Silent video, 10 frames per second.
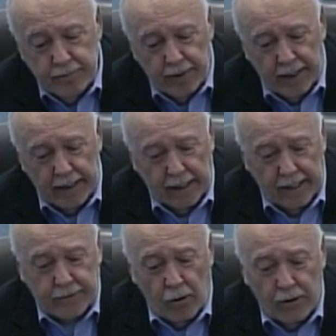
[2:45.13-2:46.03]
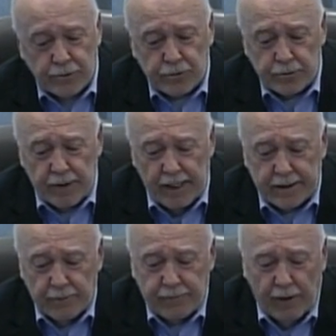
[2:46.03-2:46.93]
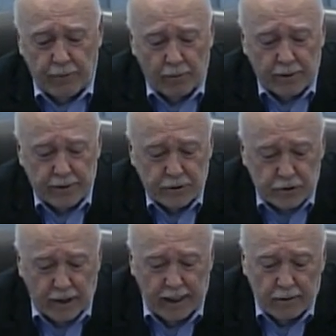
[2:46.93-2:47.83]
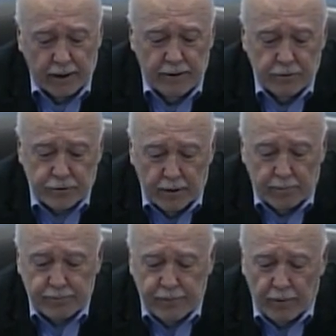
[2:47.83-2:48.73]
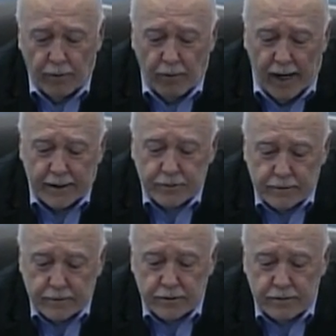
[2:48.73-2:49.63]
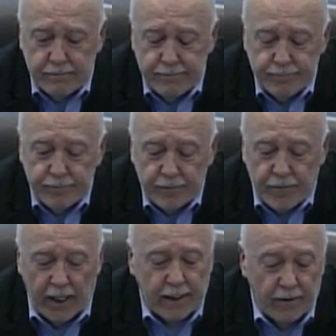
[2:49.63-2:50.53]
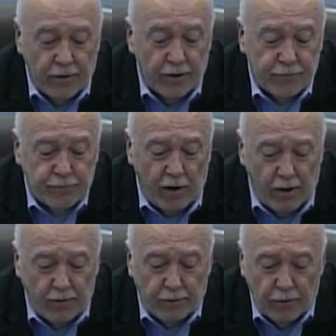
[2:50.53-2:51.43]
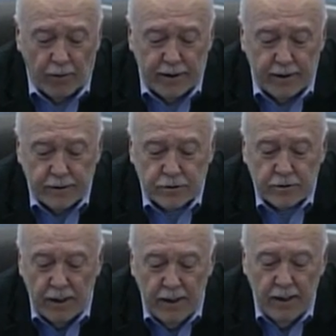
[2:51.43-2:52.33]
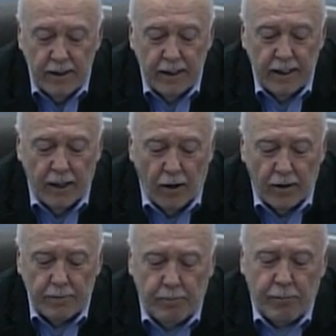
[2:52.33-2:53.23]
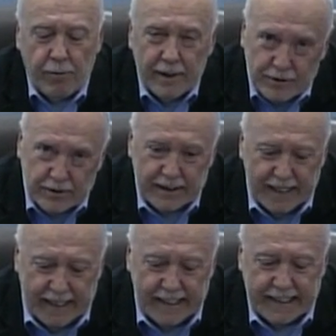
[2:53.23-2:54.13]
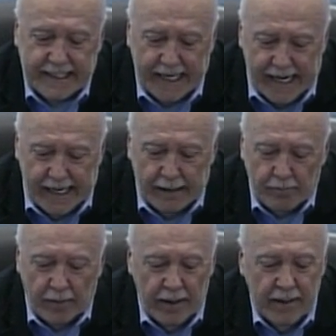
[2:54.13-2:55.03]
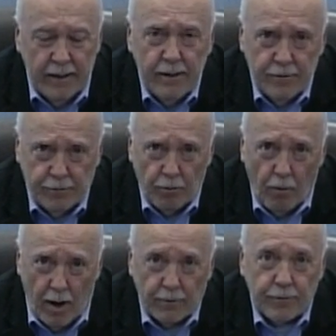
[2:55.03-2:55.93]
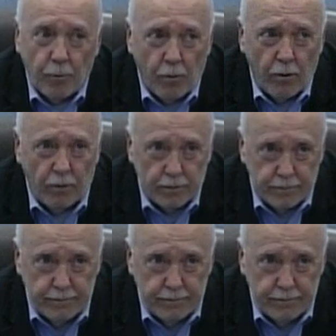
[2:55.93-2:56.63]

I'd like to also thank the federal and the state leadership for their actions taken thus far during this unprecedented time throughout the world.